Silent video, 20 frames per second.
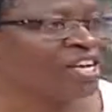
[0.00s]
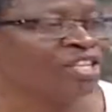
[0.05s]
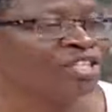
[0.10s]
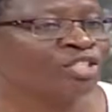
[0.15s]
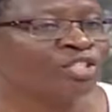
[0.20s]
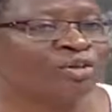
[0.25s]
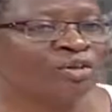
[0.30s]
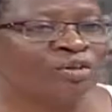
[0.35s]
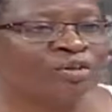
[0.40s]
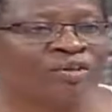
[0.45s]

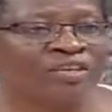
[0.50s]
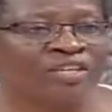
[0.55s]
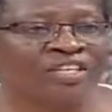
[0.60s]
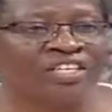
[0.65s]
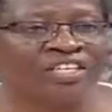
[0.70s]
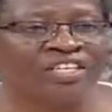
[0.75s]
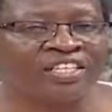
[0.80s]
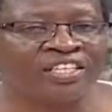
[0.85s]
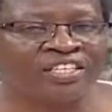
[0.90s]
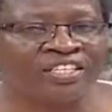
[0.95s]
So
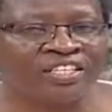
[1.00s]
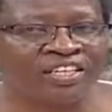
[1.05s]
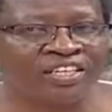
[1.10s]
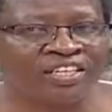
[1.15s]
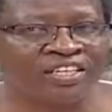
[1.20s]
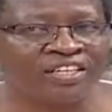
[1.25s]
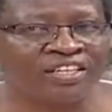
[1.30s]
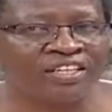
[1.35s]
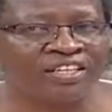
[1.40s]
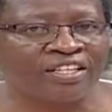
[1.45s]

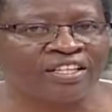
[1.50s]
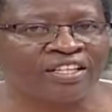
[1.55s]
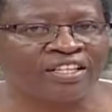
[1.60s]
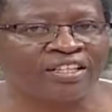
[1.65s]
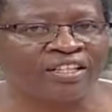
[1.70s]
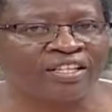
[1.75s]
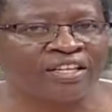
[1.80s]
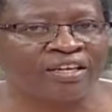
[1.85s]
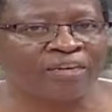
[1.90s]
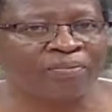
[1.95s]

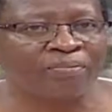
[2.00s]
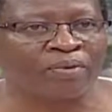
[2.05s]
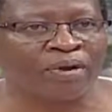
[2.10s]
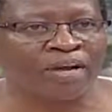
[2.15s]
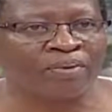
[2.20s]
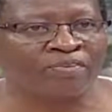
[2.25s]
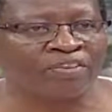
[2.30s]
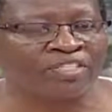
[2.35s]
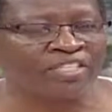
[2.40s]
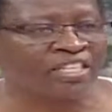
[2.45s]
the
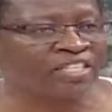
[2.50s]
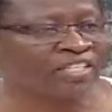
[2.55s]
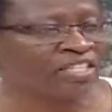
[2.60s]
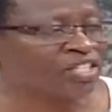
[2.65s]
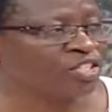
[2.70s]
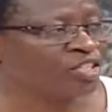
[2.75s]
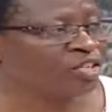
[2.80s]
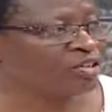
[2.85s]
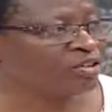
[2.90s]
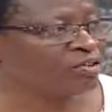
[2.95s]

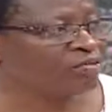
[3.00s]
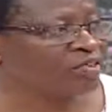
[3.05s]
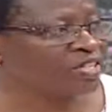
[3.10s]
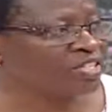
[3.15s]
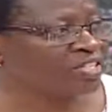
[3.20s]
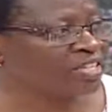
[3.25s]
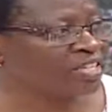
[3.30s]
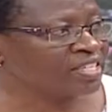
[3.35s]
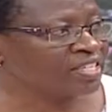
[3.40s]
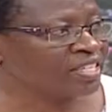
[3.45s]
privatization of
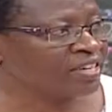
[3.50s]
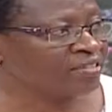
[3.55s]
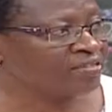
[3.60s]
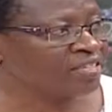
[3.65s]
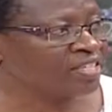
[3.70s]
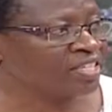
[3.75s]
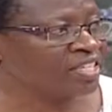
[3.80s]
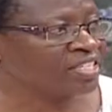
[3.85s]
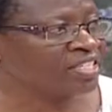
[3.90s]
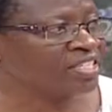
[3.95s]
veterinary
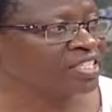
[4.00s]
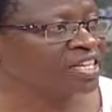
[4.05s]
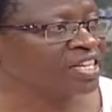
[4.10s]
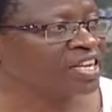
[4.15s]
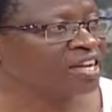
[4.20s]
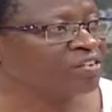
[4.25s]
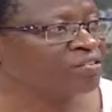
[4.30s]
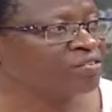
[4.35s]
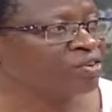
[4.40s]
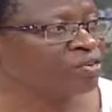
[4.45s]
services
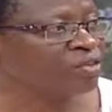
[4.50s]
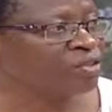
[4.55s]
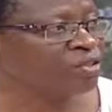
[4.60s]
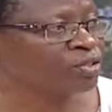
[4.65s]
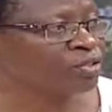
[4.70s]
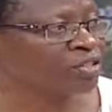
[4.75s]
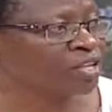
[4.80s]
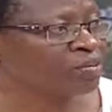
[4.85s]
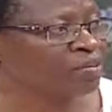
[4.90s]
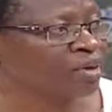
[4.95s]
gave
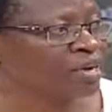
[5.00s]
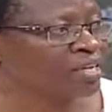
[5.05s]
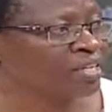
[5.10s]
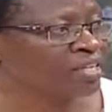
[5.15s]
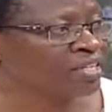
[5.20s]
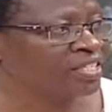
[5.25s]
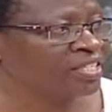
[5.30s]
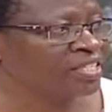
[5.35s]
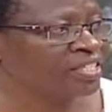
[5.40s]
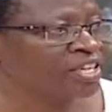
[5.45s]
also the
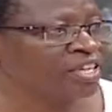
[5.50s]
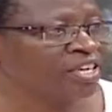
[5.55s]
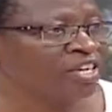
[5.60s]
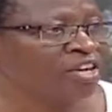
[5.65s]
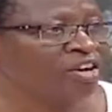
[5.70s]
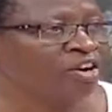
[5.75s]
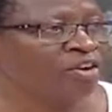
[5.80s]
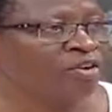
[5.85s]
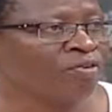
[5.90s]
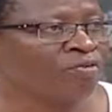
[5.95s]
mandate
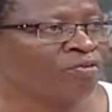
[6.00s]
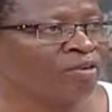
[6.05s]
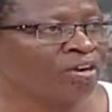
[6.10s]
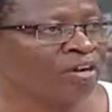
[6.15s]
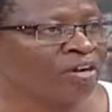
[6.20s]
of